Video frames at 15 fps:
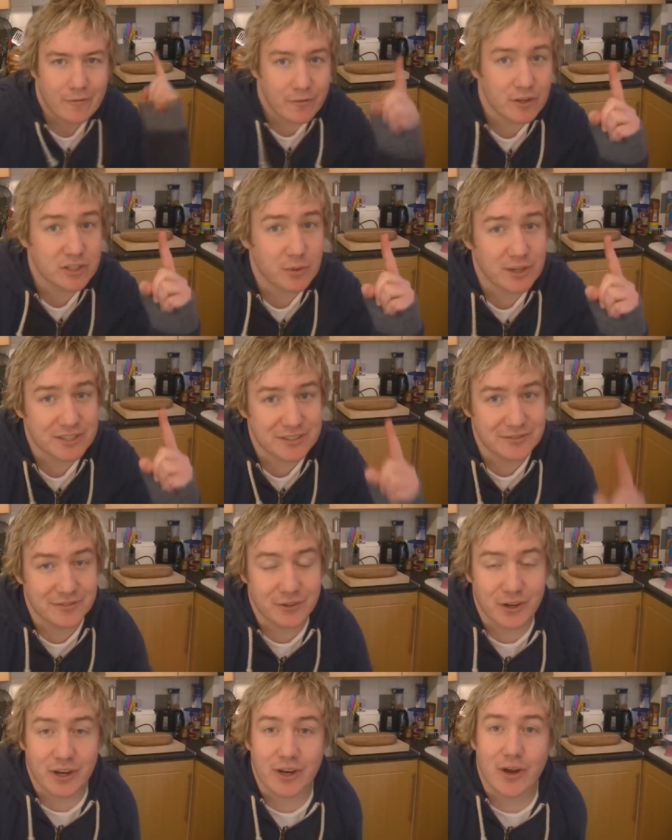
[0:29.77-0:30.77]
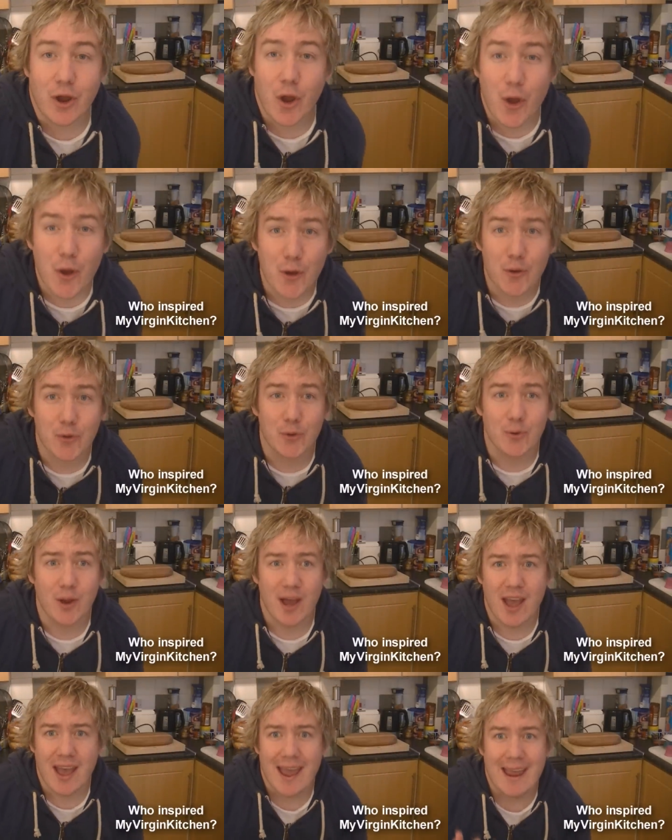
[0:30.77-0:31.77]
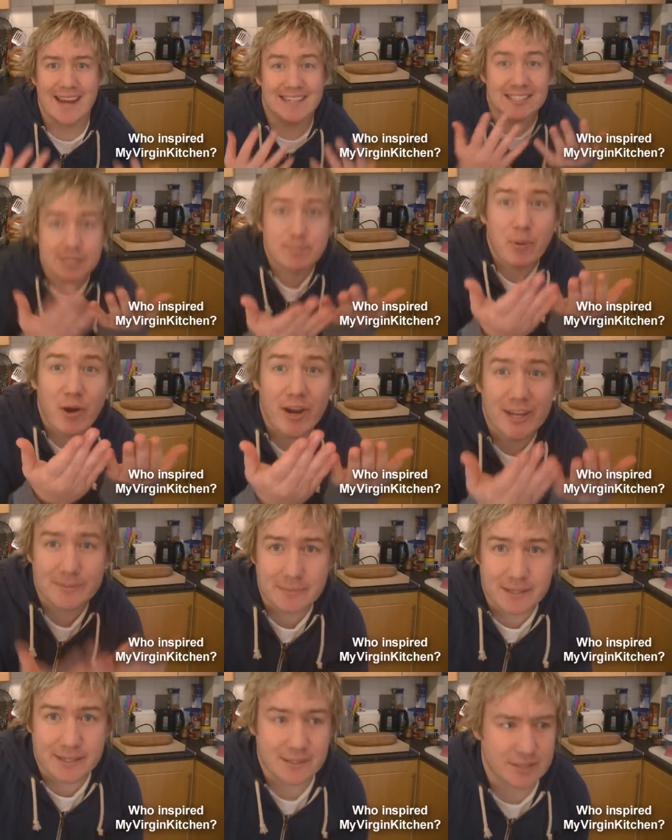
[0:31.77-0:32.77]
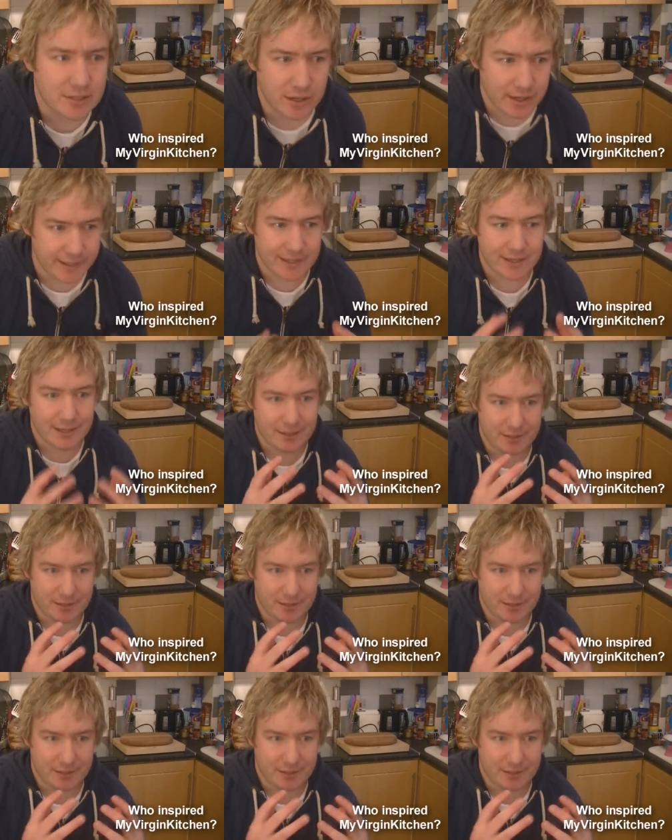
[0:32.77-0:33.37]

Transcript: First question for you: who inspired me to